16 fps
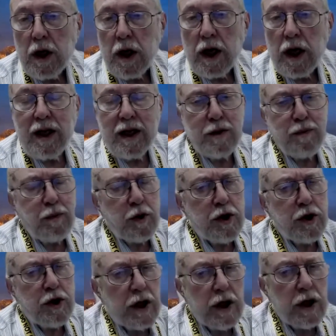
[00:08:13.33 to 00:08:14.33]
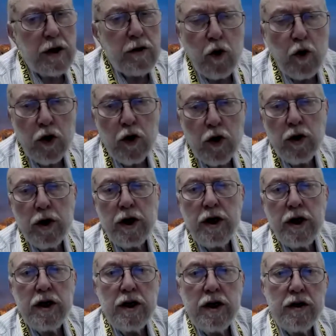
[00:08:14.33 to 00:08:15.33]
And that's particularly more noted
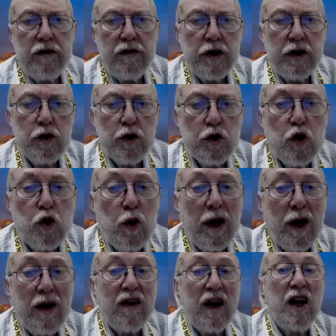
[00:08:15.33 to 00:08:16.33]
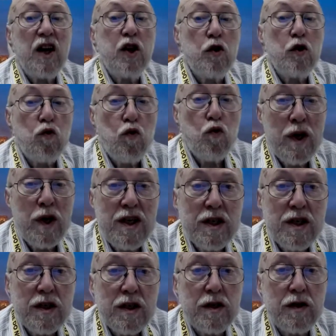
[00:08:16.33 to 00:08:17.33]
in individuals who have other
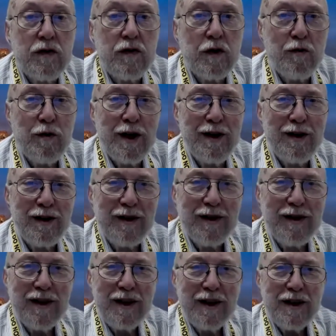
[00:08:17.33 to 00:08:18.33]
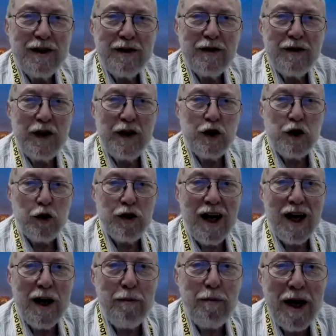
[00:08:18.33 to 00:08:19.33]
reasons for renal. So
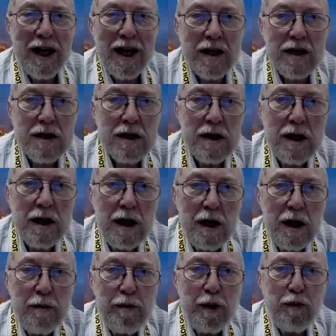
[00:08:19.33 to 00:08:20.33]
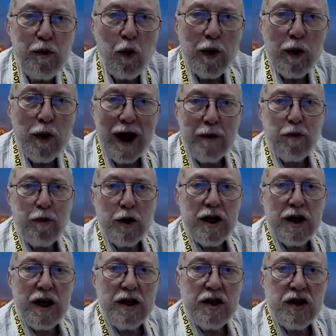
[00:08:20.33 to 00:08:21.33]
diabetics, people with
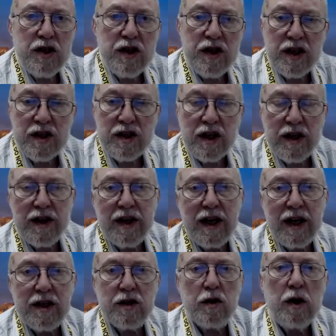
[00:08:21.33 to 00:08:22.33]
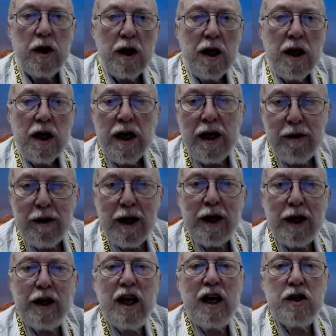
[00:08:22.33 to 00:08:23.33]
hypertension, things like that. So
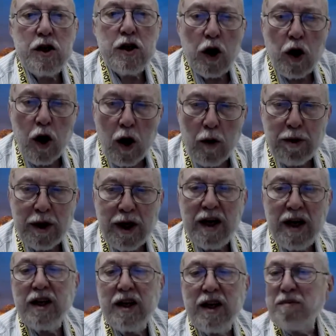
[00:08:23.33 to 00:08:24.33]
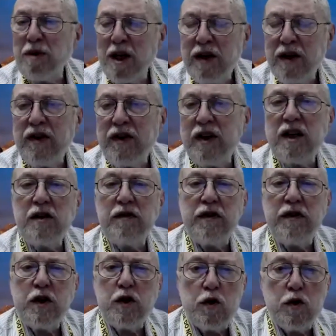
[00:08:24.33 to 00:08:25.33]
it tends to complicate things. But even
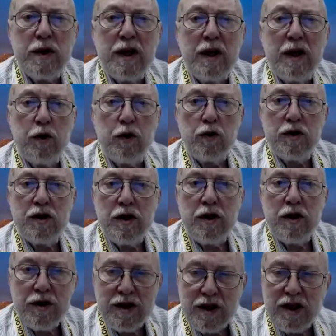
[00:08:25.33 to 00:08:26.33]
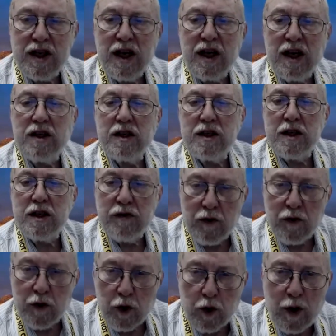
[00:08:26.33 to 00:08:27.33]
individuals without those, there's this tendency
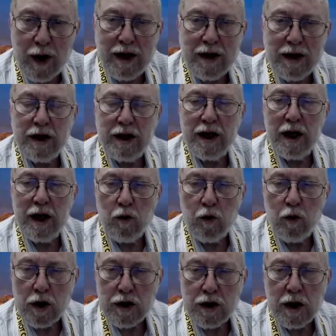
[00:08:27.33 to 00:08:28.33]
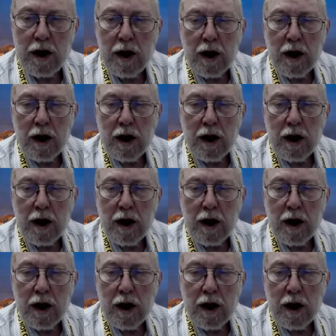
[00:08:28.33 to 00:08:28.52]
for creatinine to get worse.